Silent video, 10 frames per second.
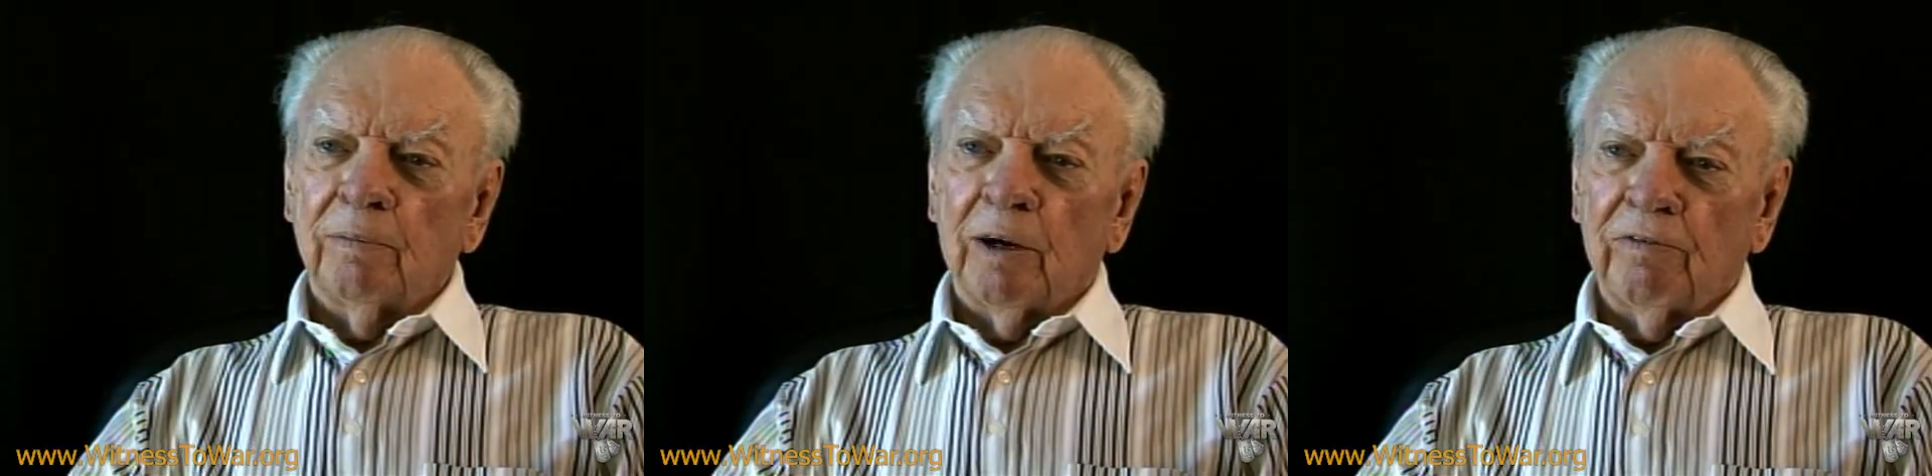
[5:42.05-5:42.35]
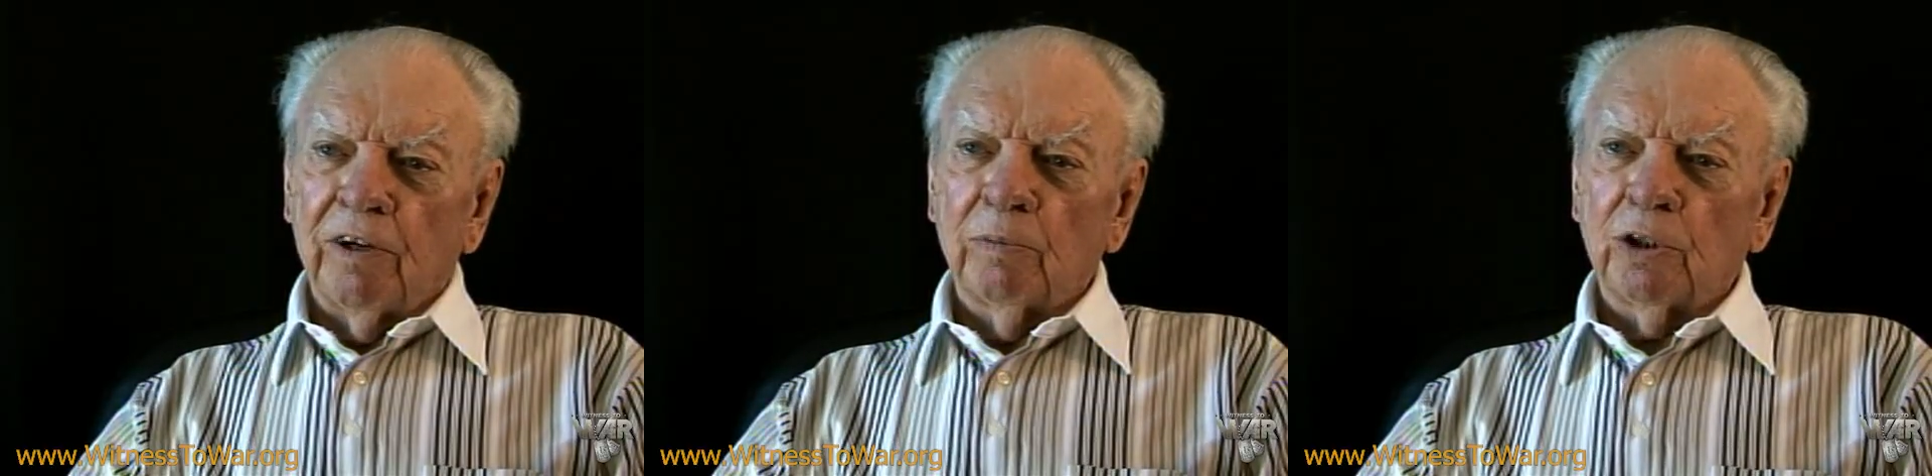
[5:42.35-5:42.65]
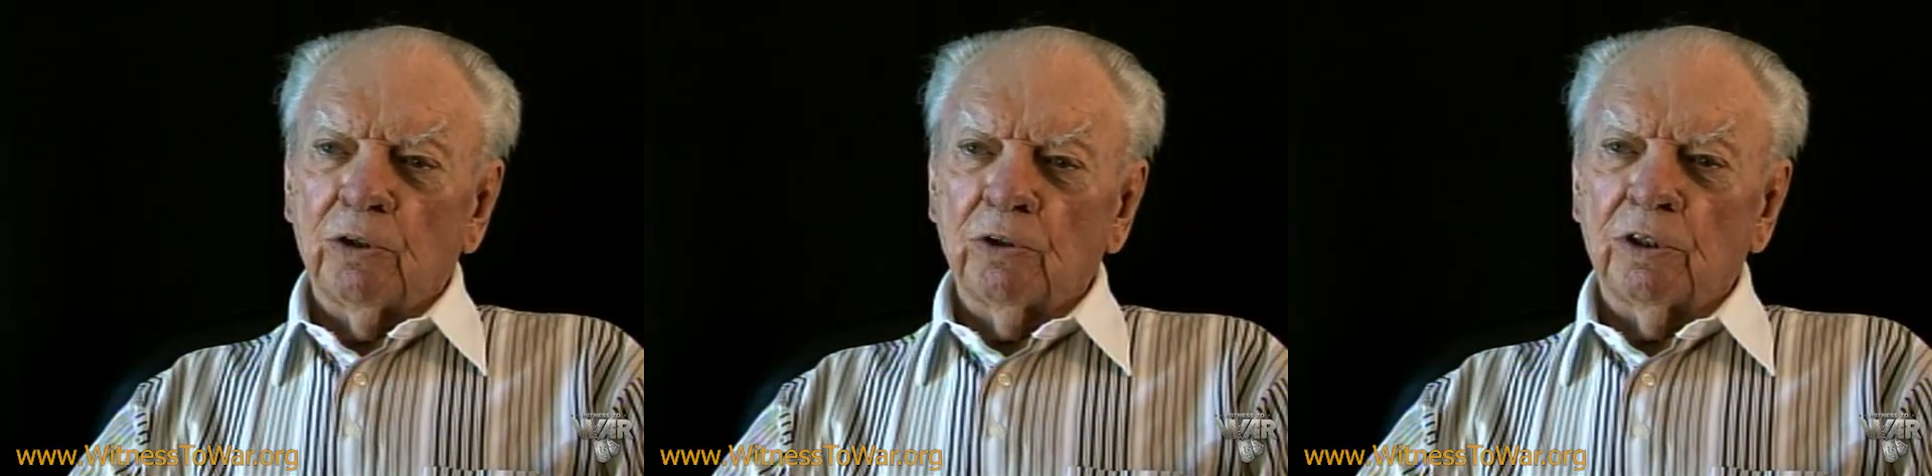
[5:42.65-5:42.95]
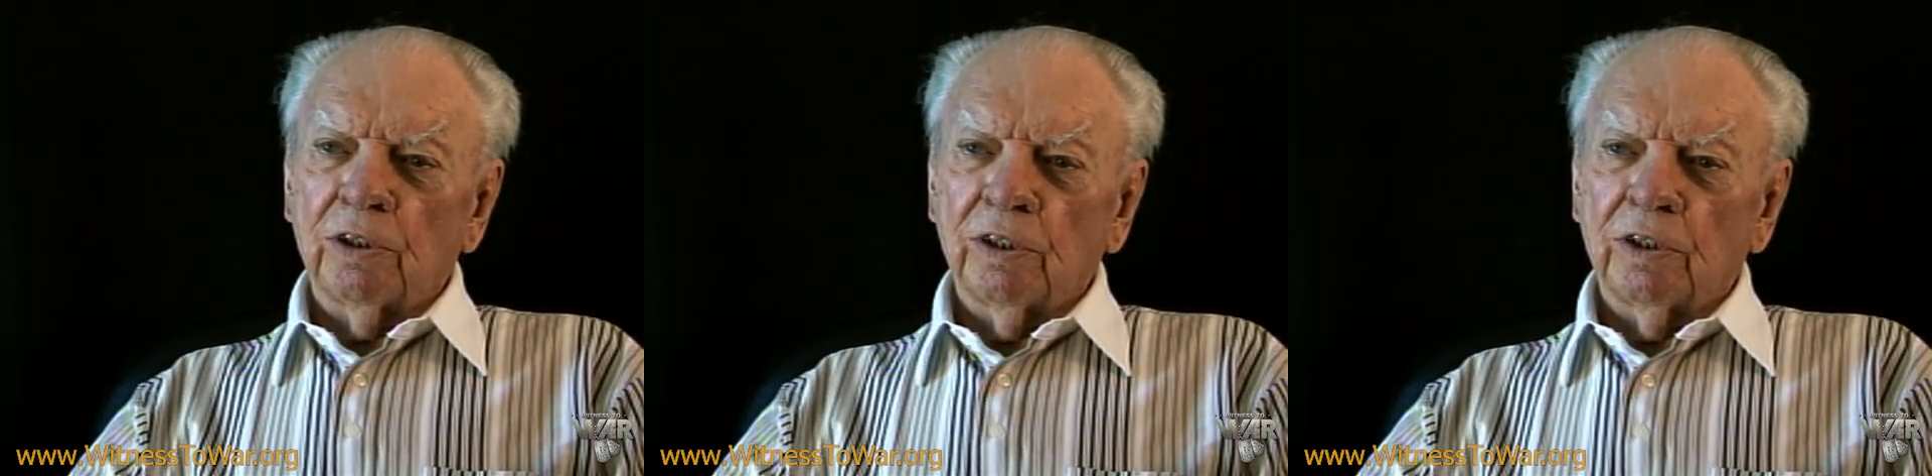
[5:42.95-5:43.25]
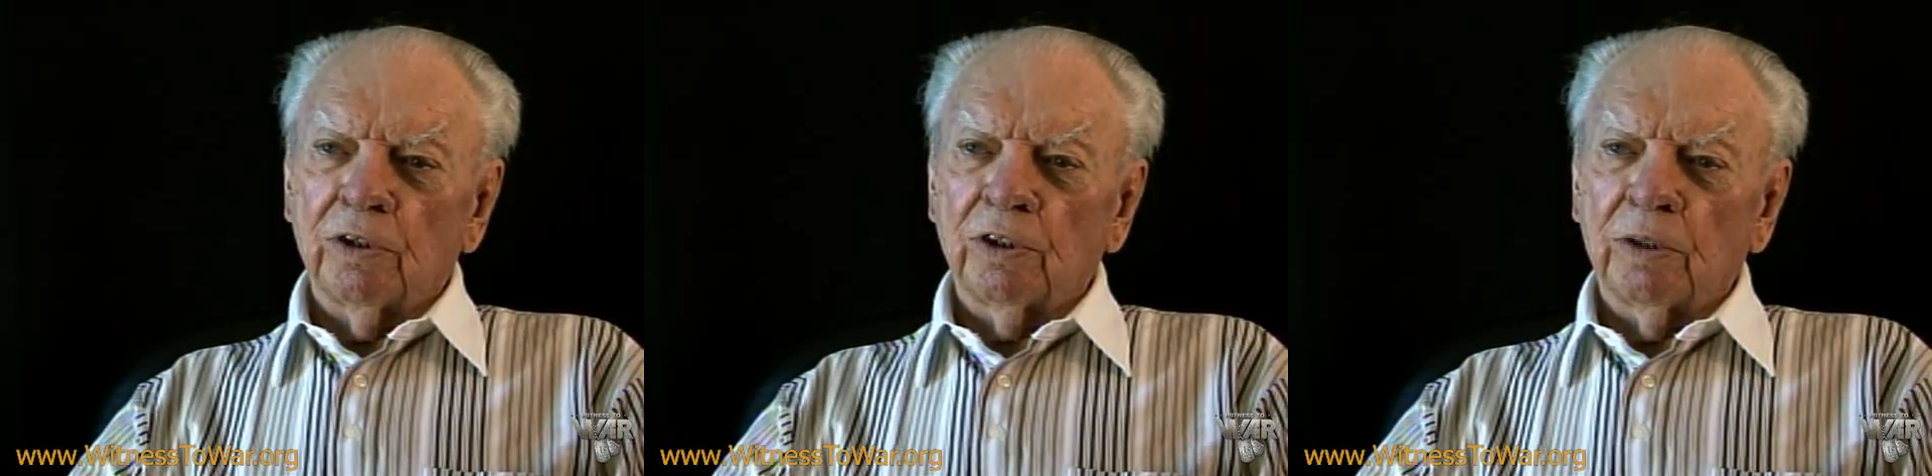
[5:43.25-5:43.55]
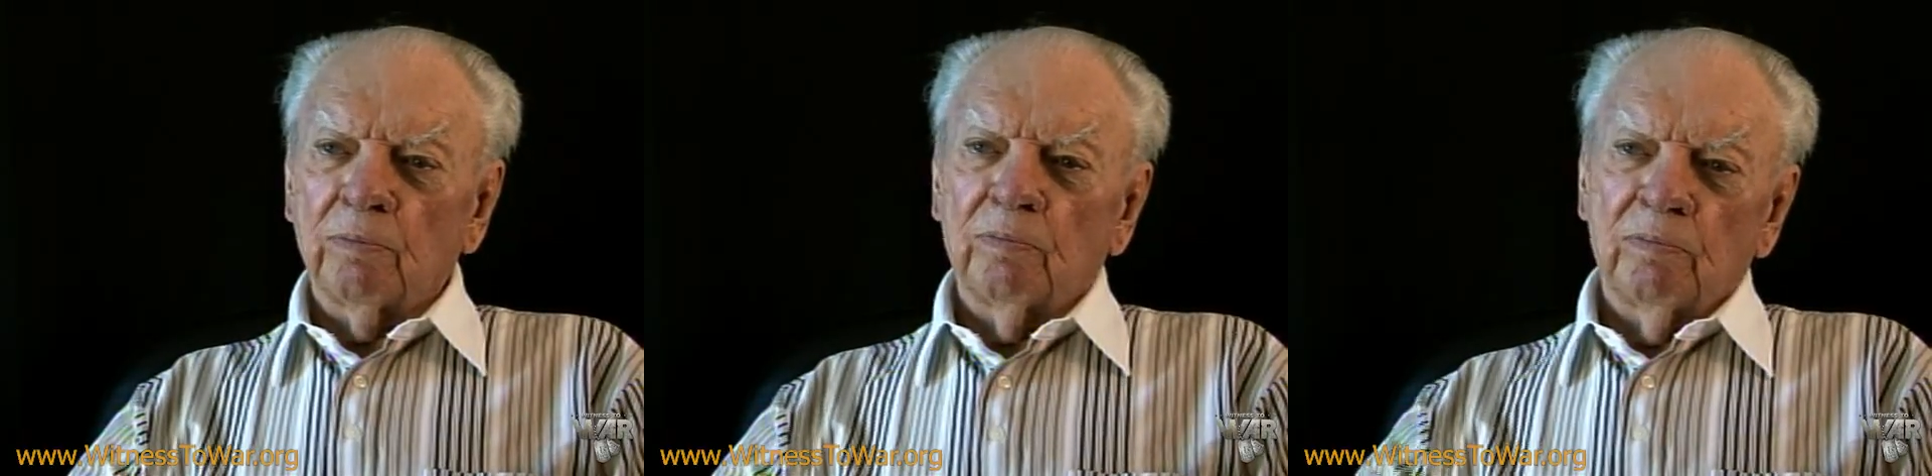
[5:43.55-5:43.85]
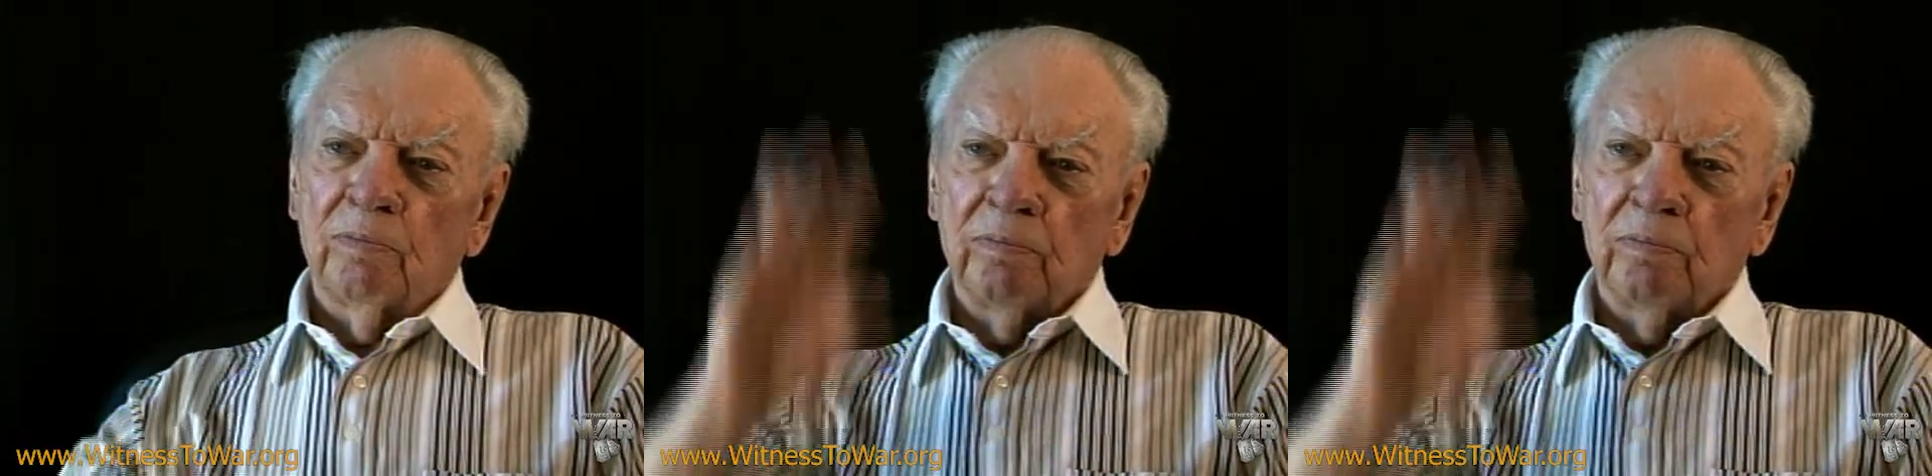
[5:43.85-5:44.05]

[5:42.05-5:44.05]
My film shows him,